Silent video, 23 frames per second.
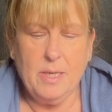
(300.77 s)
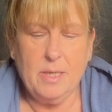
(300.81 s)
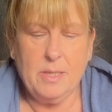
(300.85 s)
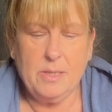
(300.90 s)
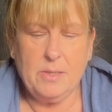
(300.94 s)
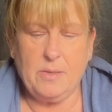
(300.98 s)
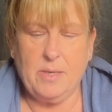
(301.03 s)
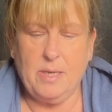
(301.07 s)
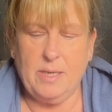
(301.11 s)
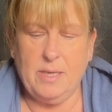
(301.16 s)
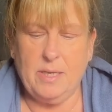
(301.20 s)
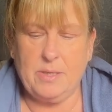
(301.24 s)

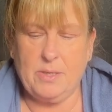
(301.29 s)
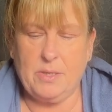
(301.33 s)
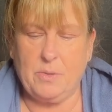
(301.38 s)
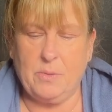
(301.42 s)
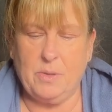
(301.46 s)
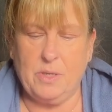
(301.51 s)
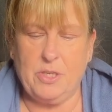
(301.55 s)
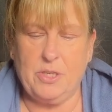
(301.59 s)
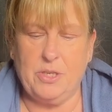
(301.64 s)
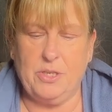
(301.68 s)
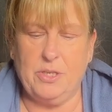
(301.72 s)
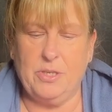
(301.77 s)
So our next
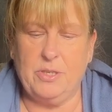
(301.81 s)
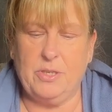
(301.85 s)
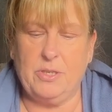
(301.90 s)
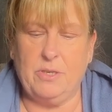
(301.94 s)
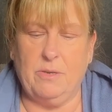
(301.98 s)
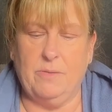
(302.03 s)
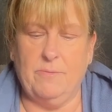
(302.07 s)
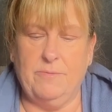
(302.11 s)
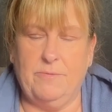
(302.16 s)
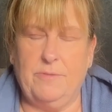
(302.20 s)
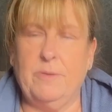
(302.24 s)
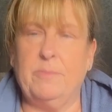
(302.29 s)
questions
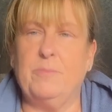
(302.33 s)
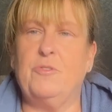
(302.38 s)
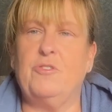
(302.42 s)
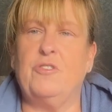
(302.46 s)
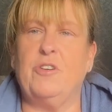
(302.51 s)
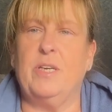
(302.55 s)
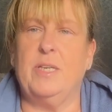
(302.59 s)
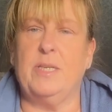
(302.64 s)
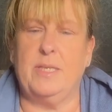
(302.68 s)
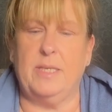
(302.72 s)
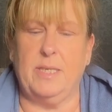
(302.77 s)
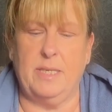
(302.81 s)
come from
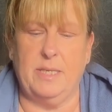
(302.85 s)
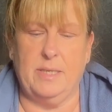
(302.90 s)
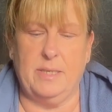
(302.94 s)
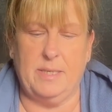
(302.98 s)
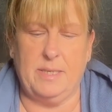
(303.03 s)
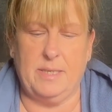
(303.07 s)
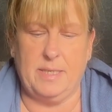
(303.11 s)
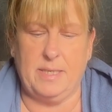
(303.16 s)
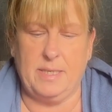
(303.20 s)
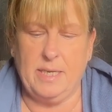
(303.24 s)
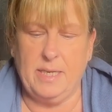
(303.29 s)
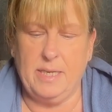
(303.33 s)
Tracy and
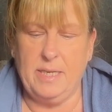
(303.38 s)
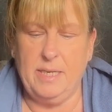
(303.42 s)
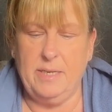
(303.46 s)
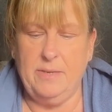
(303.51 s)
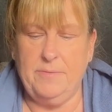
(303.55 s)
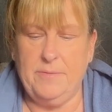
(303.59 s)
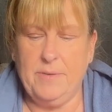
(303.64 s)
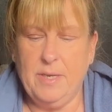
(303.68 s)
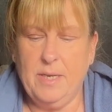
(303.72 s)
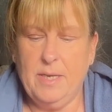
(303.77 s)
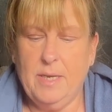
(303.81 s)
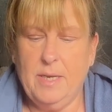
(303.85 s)

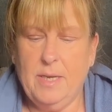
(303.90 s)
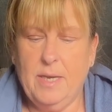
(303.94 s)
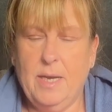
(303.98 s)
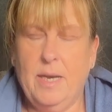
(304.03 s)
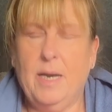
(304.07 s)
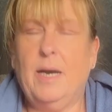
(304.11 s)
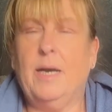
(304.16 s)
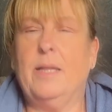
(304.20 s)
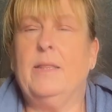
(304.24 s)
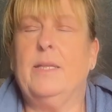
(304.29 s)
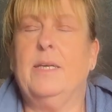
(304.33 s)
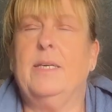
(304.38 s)
Steve,
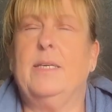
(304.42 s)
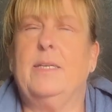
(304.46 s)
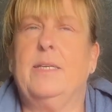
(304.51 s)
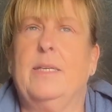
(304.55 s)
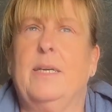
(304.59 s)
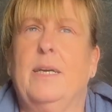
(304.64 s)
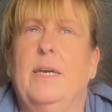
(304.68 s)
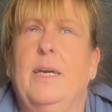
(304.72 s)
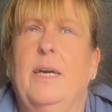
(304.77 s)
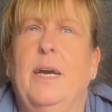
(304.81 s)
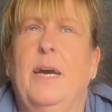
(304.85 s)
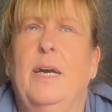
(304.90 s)
and they
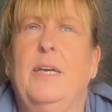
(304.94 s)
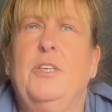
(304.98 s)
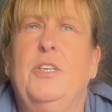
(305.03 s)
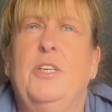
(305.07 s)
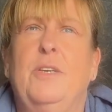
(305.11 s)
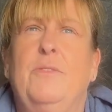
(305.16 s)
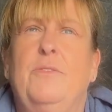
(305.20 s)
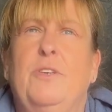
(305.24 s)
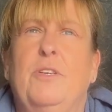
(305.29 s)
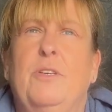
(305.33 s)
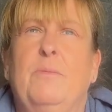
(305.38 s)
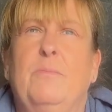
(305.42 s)
say, as
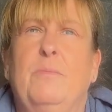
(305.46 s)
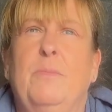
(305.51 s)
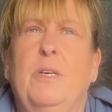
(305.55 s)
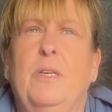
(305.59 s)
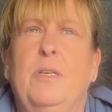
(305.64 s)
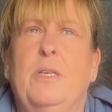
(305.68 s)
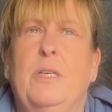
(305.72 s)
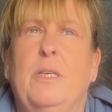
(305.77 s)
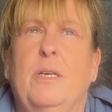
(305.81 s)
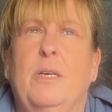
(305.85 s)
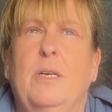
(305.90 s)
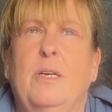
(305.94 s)
you've done
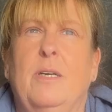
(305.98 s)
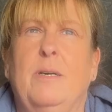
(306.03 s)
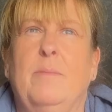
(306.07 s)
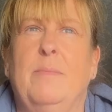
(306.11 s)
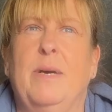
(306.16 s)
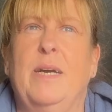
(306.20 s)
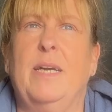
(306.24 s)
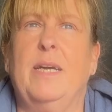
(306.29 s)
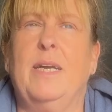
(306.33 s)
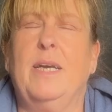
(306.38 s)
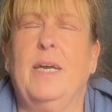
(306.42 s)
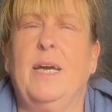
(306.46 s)

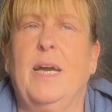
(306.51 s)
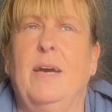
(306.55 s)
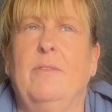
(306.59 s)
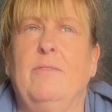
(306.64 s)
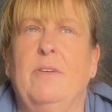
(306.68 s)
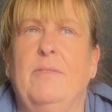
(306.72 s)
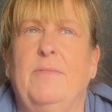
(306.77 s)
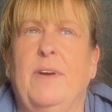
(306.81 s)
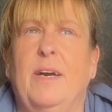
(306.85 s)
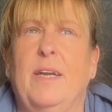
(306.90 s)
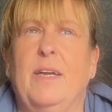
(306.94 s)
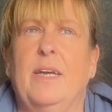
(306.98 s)
motorhoming,
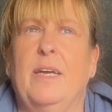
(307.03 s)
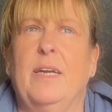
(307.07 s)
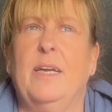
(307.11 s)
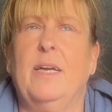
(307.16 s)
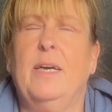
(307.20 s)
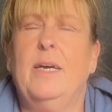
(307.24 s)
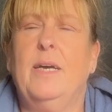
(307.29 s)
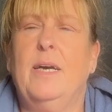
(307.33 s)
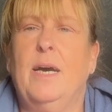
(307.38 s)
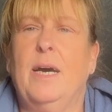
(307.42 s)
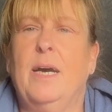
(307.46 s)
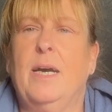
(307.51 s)
caravanning
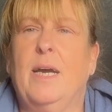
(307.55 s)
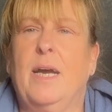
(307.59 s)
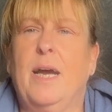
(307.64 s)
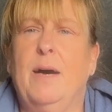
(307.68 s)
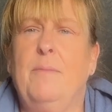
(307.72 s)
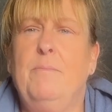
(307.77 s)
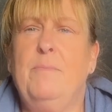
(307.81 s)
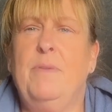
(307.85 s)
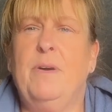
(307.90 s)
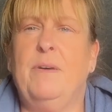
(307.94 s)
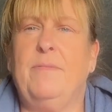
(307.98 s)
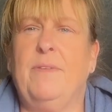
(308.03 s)
and
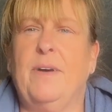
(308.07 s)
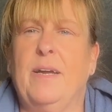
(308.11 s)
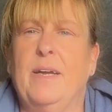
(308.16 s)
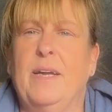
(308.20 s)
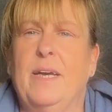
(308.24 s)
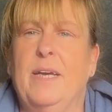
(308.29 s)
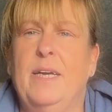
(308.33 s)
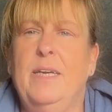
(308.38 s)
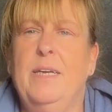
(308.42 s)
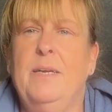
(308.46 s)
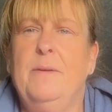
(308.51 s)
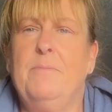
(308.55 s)

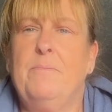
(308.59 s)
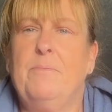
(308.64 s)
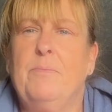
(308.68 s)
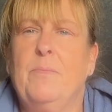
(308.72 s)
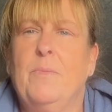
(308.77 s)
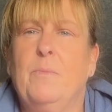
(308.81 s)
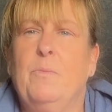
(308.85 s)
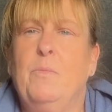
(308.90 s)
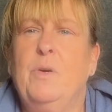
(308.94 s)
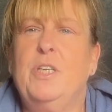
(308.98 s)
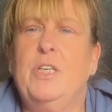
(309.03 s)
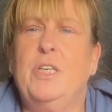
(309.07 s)
campervanning,
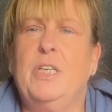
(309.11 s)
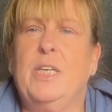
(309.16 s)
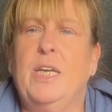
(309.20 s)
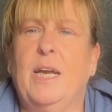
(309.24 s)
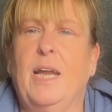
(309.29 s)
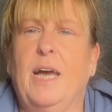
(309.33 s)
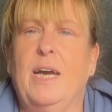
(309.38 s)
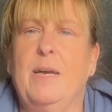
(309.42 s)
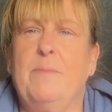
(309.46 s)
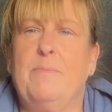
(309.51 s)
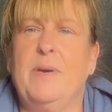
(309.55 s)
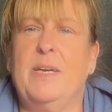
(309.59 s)
which do you
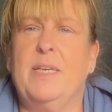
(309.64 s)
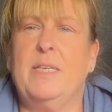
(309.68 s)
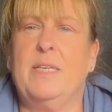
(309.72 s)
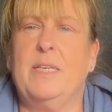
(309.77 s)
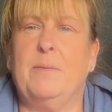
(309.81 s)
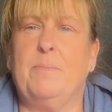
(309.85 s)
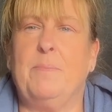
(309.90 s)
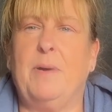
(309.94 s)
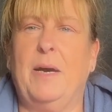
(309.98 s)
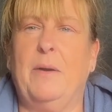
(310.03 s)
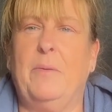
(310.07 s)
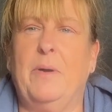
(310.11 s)
like best
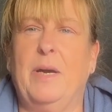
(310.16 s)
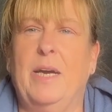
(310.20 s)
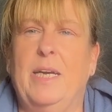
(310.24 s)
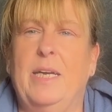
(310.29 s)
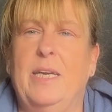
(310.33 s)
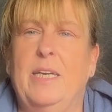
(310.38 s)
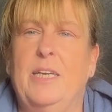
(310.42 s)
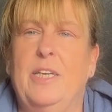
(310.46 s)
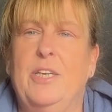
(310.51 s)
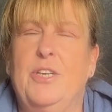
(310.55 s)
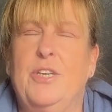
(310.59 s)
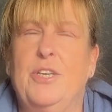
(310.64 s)
about
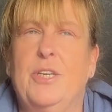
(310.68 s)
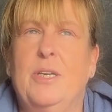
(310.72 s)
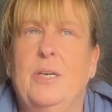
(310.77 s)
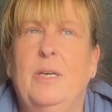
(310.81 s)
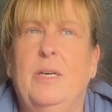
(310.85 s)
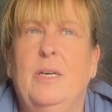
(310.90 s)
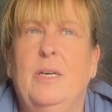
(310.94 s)
each?